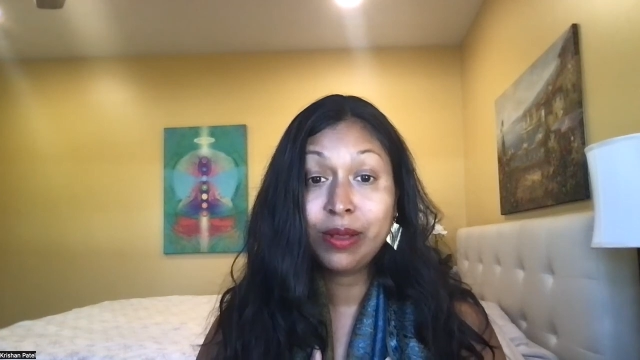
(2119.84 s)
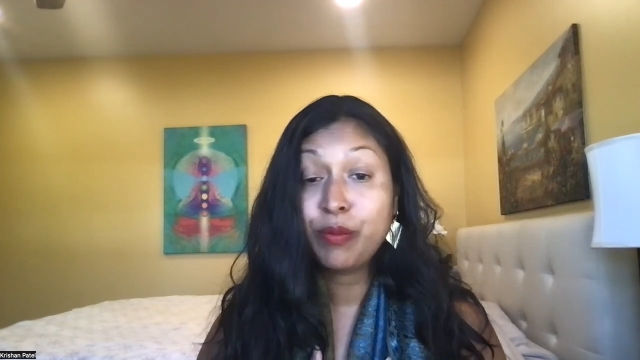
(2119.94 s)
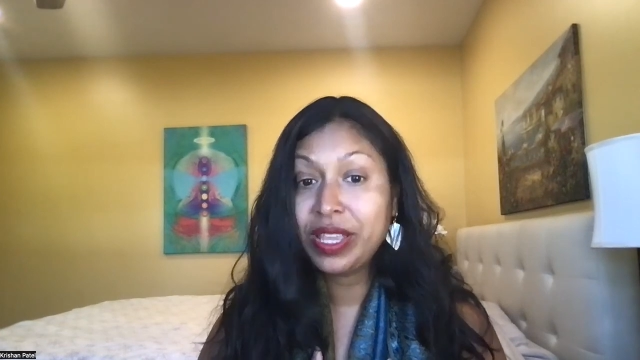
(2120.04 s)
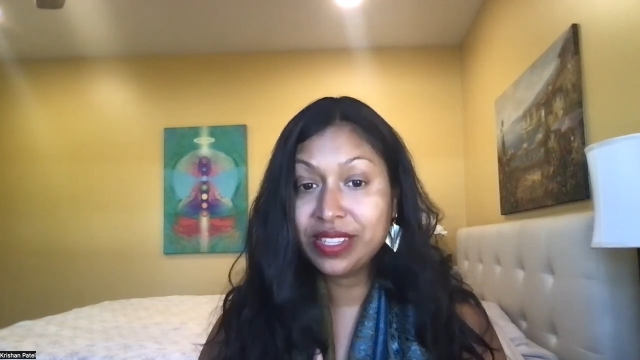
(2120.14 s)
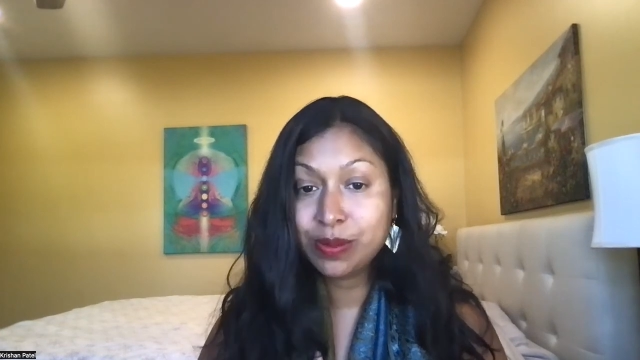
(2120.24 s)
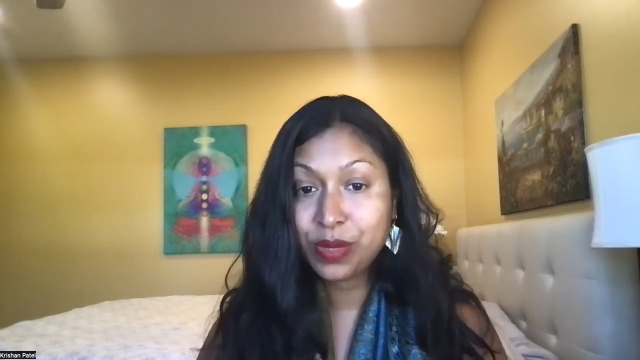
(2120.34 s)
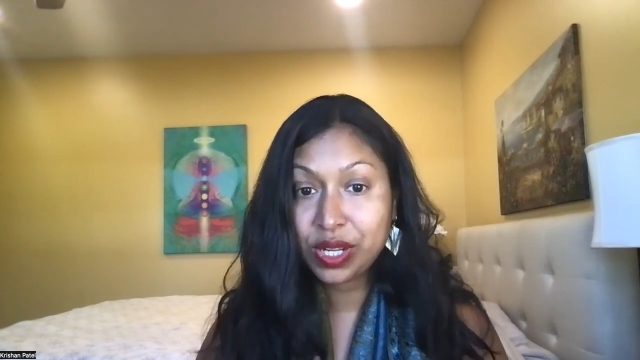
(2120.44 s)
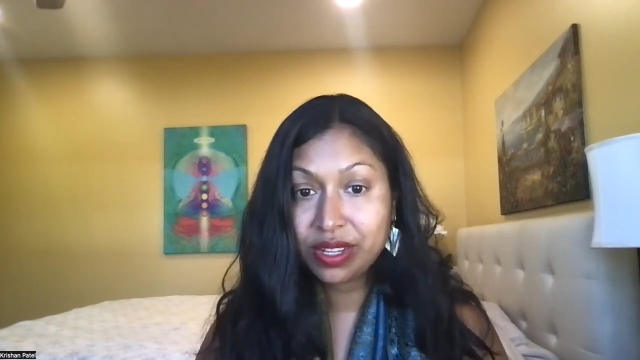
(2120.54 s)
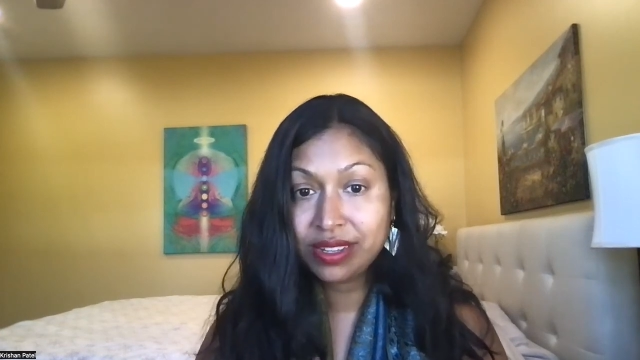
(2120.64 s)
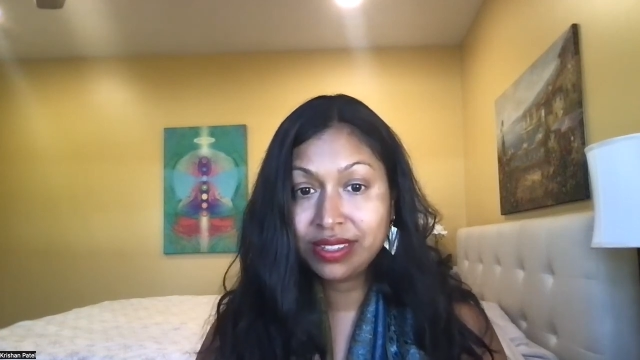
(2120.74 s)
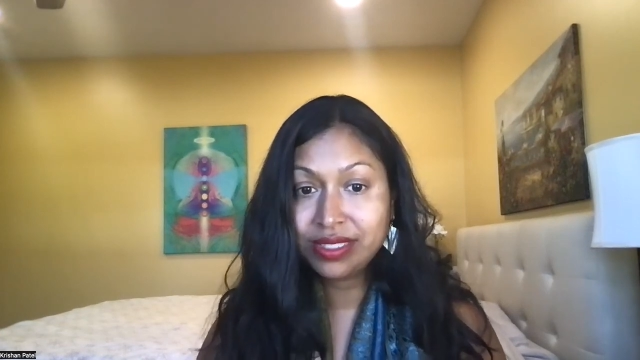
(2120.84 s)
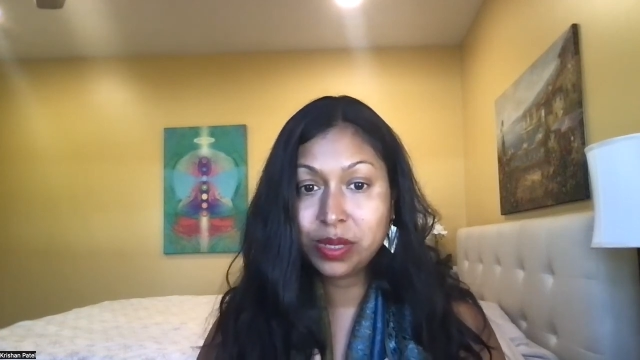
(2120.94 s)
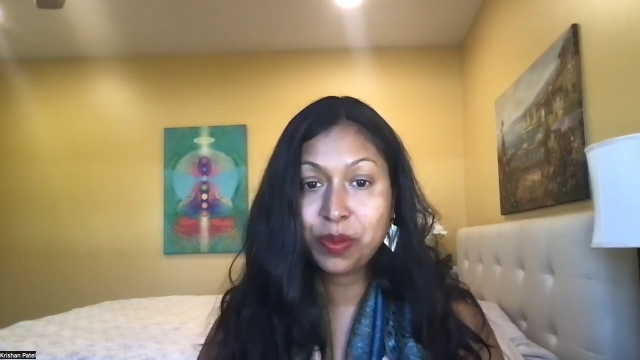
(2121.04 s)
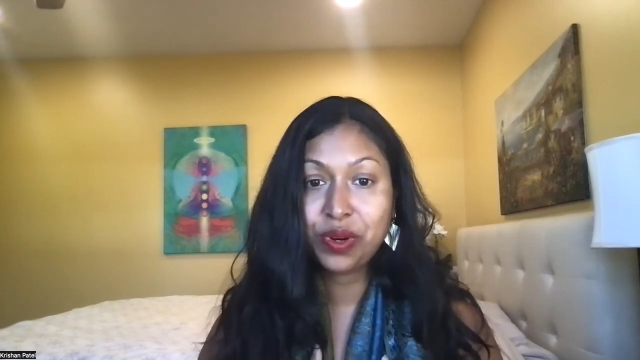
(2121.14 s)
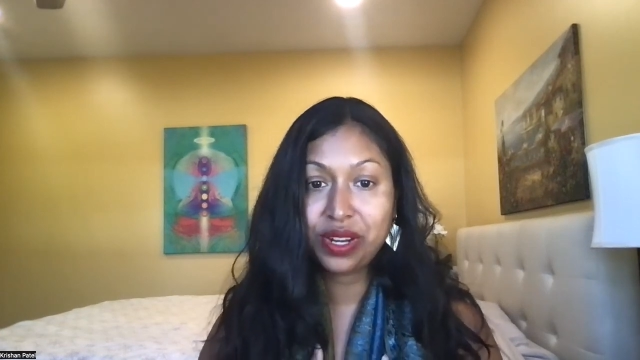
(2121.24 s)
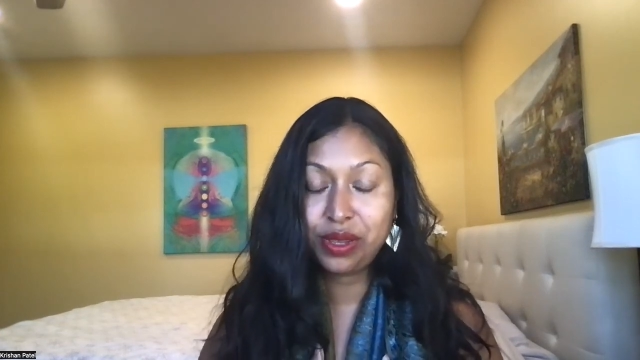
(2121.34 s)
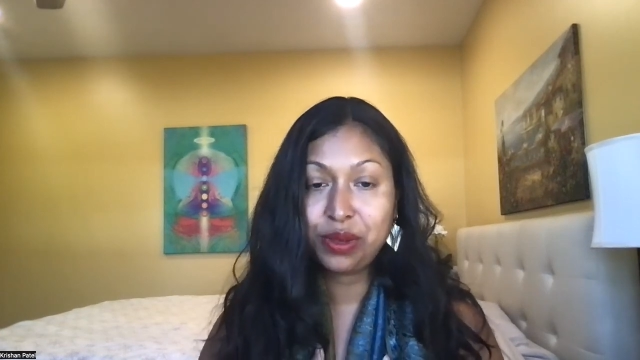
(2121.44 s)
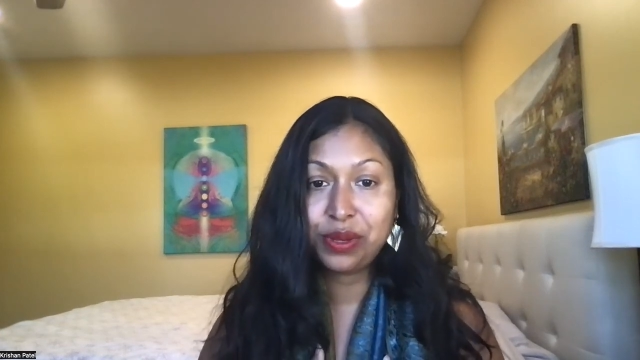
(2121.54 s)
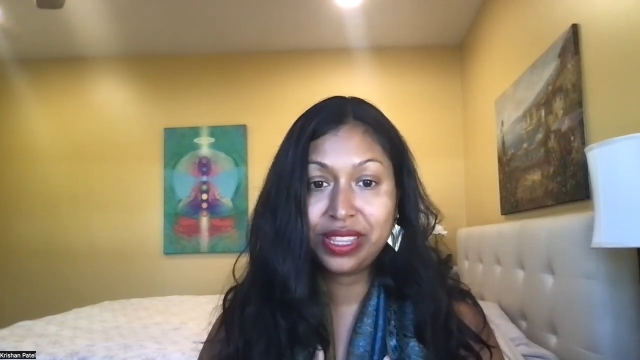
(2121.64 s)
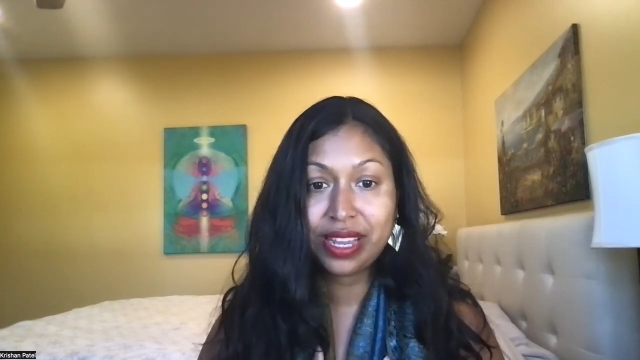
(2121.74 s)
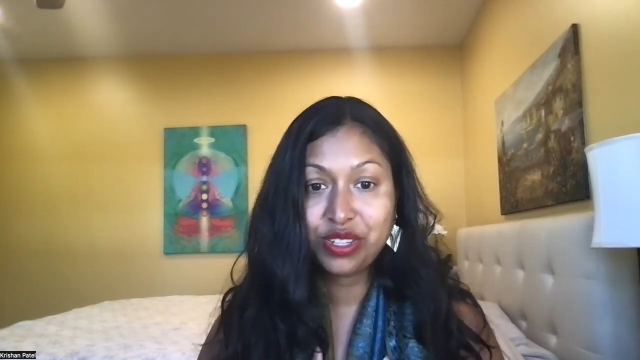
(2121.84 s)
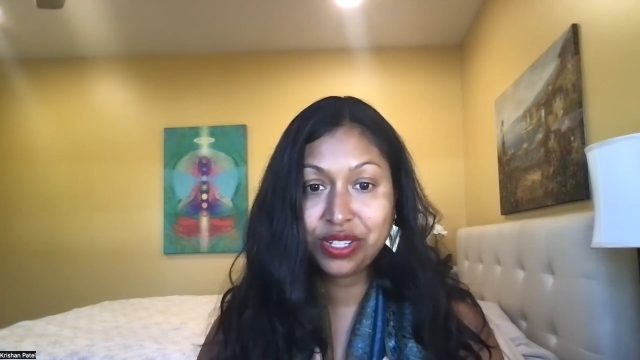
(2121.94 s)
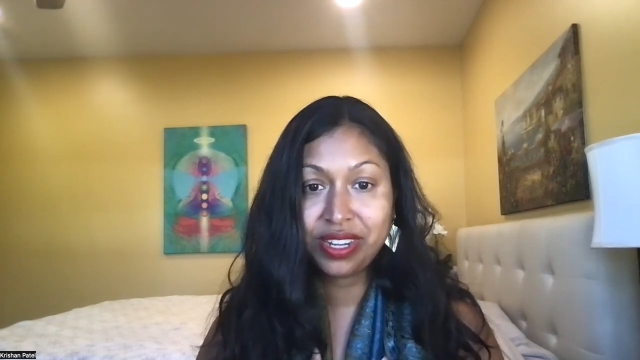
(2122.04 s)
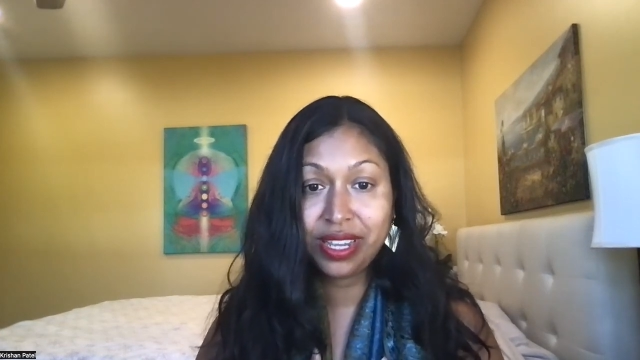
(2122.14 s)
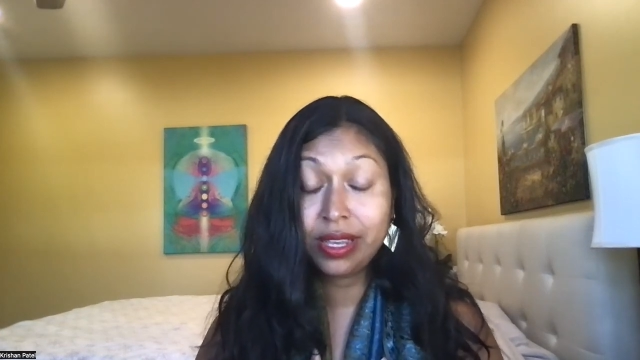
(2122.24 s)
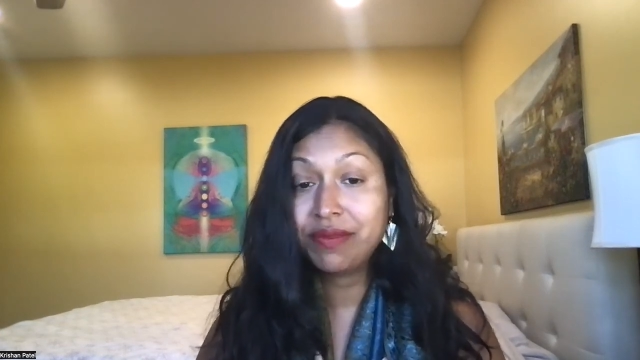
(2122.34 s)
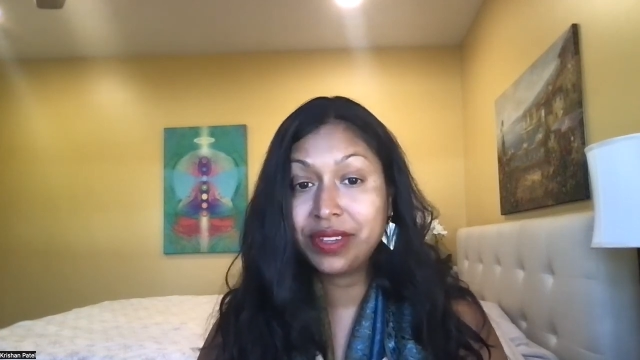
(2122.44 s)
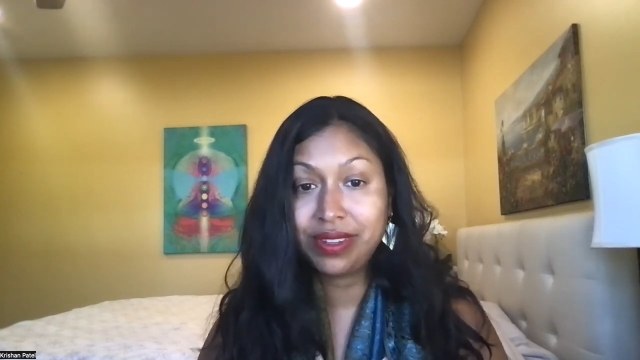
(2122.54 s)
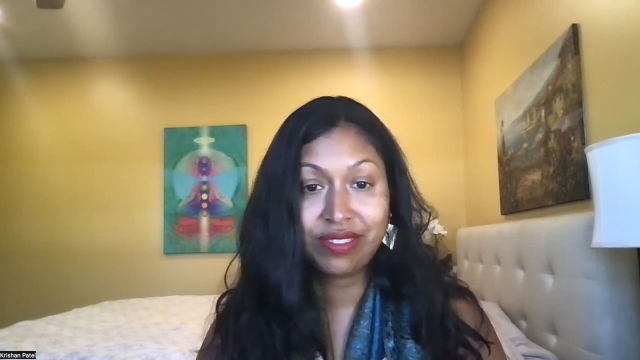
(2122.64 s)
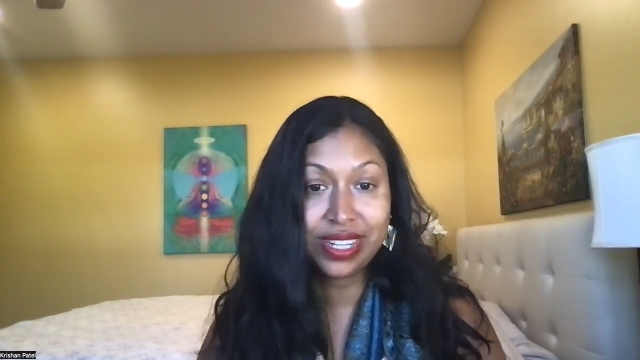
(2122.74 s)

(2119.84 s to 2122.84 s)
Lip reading: May this book support you in that journey if it